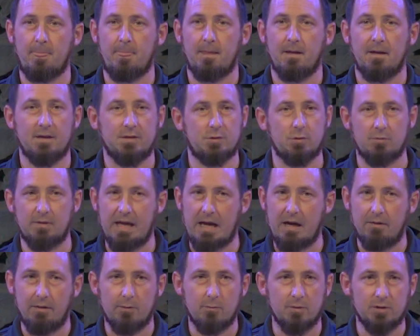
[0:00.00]
So
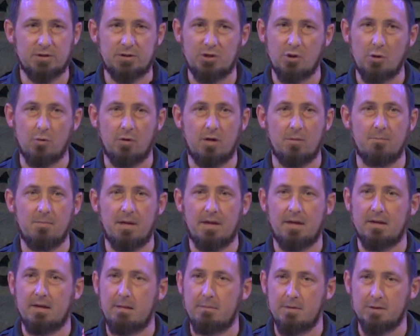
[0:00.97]
Gary was so
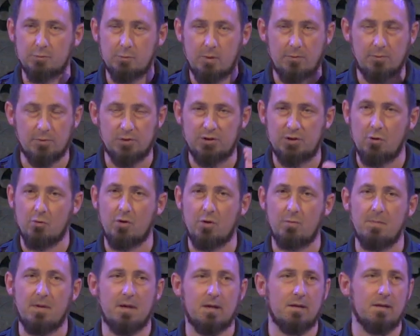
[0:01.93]
committed, him and his wife were so
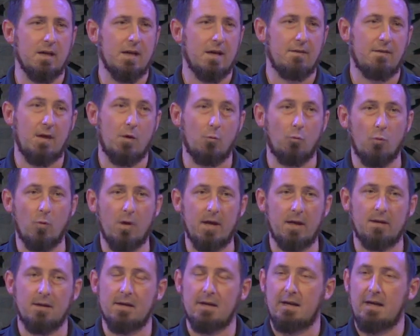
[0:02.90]
committed, they
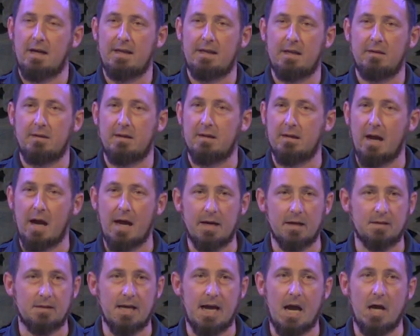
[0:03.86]
went and they got
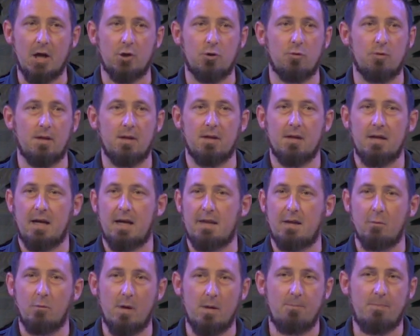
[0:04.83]
a doctorate and
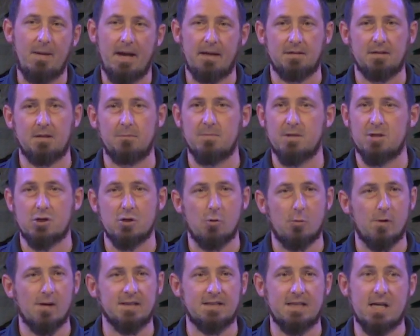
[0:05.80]
they went back to the mission
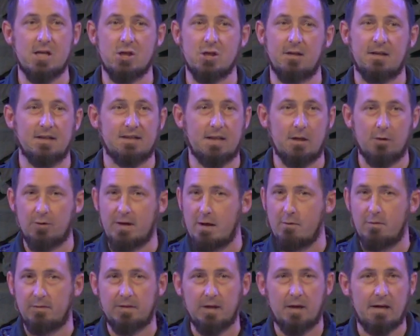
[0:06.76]
organization and they said, okay,
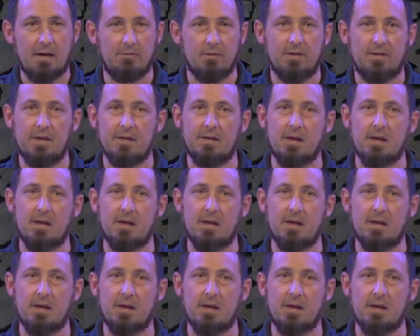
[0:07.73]
we've done everything that